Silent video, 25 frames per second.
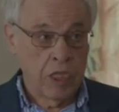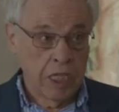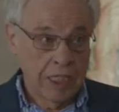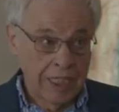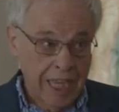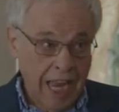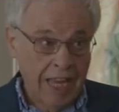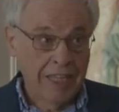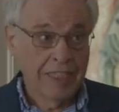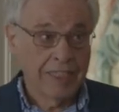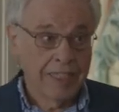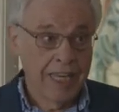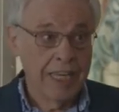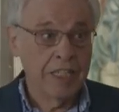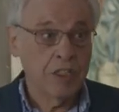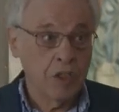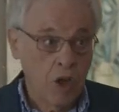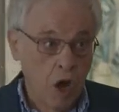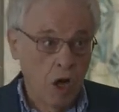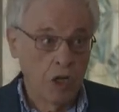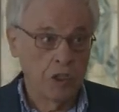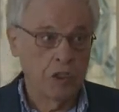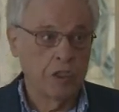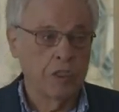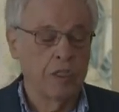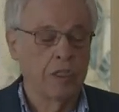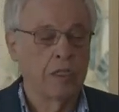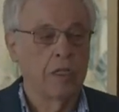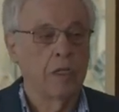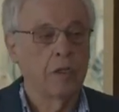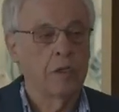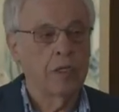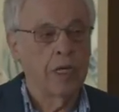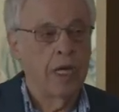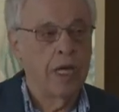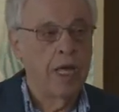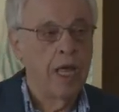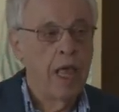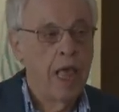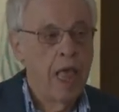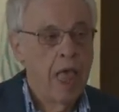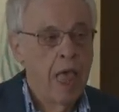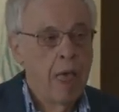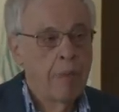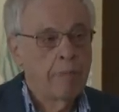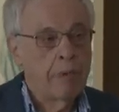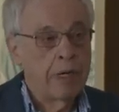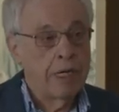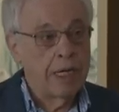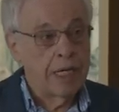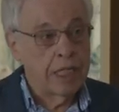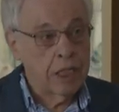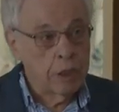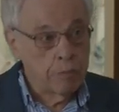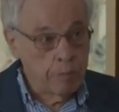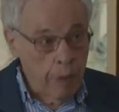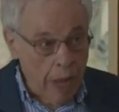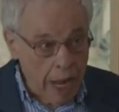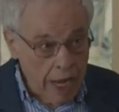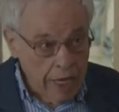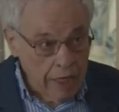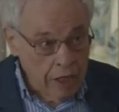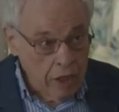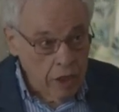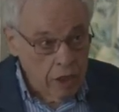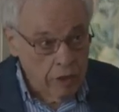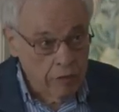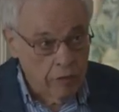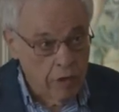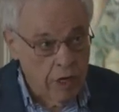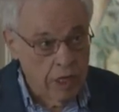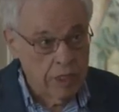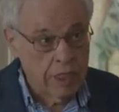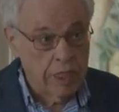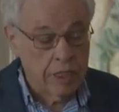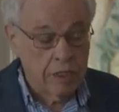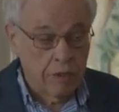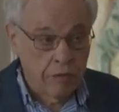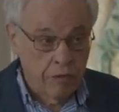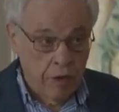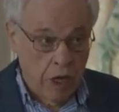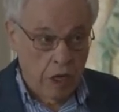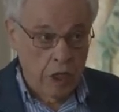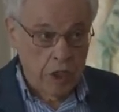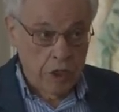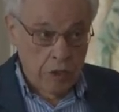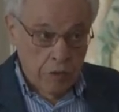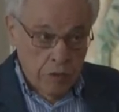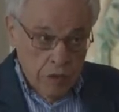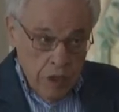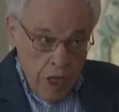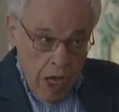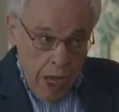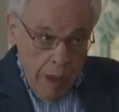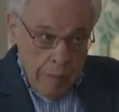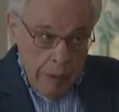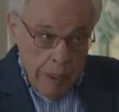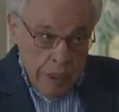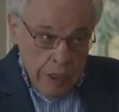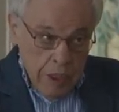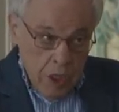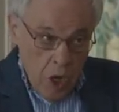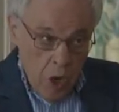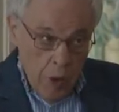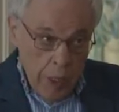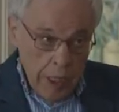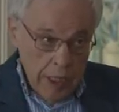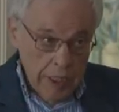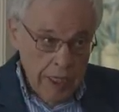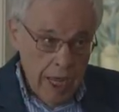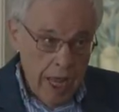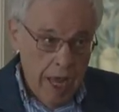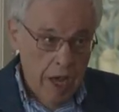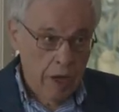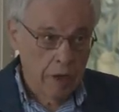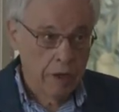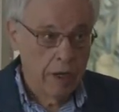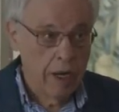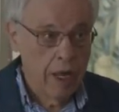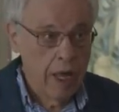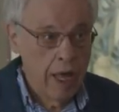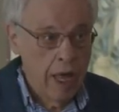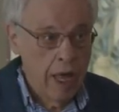the density is constant. Okay, but in an expanding universe, it's a function of time. It's going down.